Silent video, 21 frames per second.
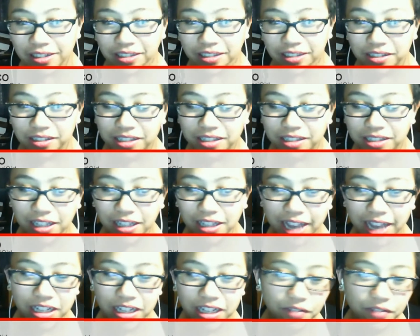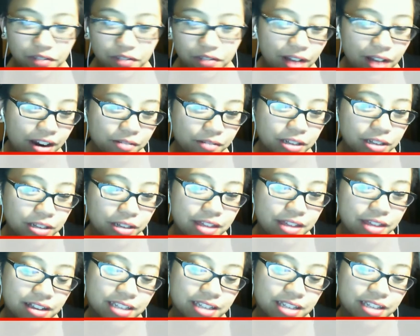Delta Angel Fire. Will
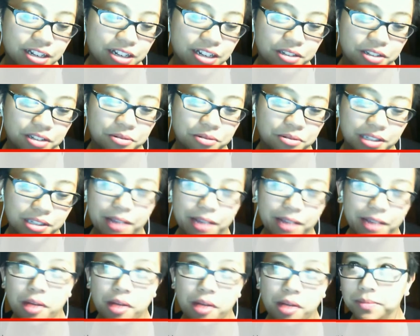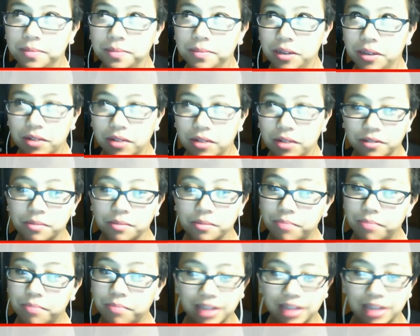Sanchez, who is probably one of the
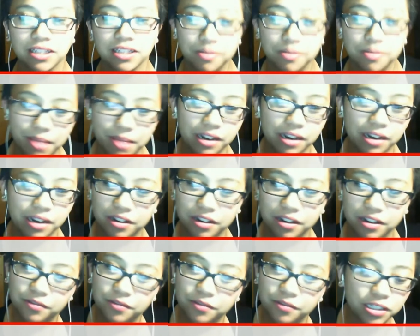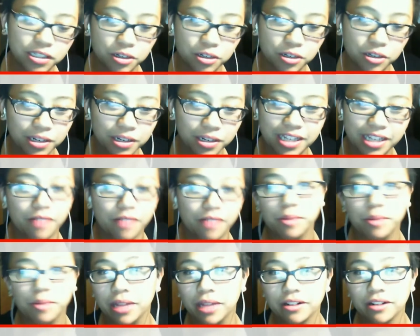best competitive Star Trek Attack Wing
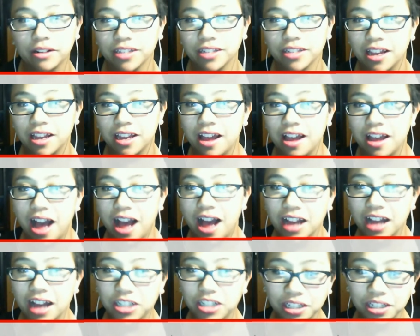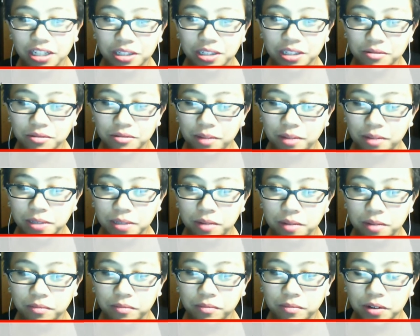players, just threw up
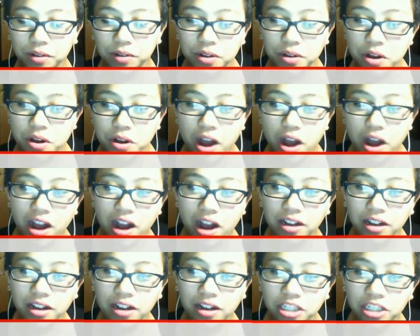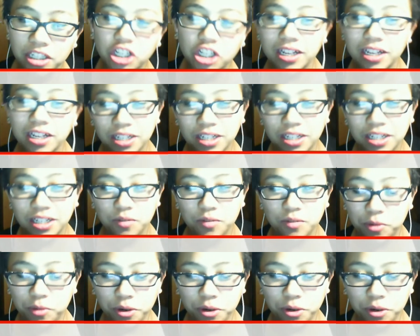some suggestions
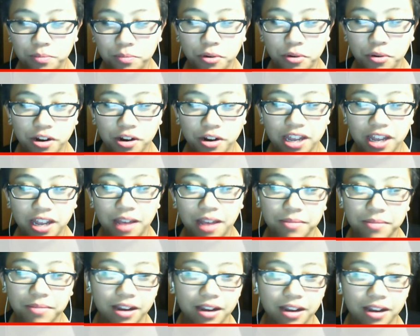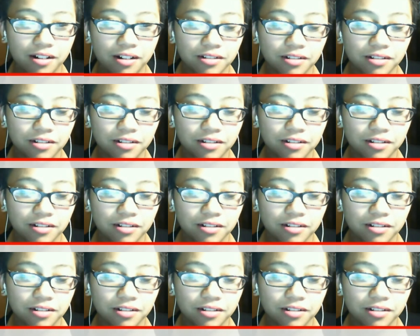for your board game there,